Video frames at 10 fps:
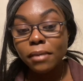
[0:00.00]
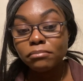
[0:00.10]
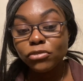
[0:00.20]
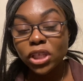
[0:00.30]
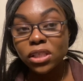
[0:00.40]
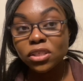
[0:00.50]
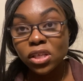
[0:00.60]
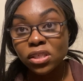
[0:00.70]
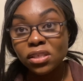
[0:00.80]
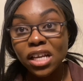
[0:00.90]

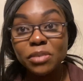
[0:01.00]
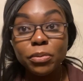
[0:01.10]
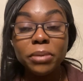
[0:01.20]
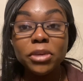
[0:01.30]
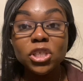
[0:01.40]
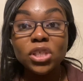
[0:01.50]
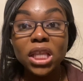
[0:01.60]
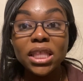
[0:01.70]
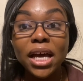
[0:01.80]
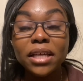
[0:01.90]
Justin has pretty much
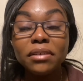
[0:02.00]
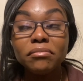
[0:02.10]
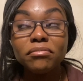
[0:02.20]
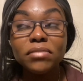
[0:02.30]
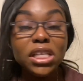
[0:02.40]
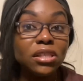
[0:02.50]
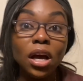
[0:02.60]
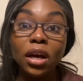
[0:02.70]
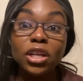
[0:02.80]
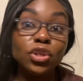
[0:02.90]
said that he's
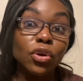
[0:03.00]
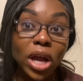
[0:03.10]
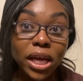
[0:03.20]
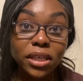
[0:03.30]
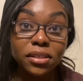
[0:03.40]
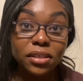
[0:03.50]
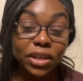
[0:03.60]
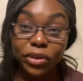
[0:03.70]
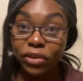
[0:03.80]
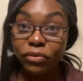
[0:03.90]
not going to direct.
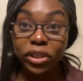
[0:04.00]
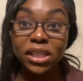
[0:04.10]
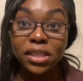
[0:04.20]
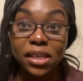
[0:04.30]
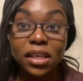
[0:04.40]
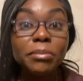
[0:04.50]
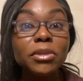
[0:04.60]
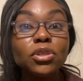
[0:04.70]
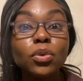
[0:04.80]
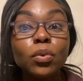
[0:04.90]
He already released that
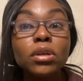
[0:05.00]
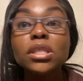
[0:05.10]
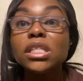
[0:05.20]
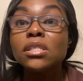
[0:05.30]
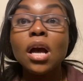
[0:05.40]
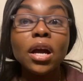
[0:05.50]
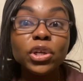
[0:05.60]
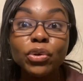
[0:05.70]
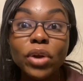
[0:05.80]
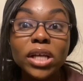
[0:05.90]
statement to the world. He's not going
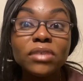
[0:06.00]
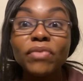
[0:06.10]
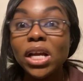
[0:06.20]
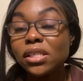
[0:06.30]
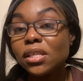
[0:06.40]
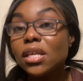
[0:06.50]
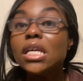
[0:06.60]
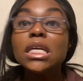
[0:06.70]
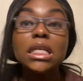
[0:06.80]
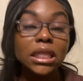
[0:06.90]
to direct. In fact,
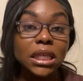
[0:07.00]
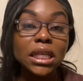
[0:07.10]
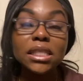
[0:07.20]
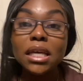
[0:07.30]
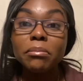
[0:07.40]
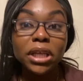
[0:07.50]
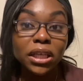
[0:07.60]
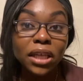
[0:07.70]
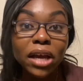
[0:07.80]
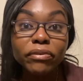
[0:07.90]
he thinks that
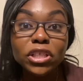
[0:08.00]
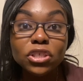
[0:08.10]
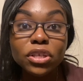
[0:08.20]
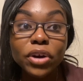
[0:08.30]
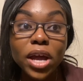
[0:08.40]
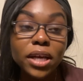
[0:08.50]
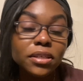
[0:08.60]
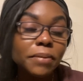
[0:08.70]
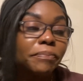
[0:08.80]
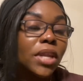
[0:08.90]
Blake Lively should direct.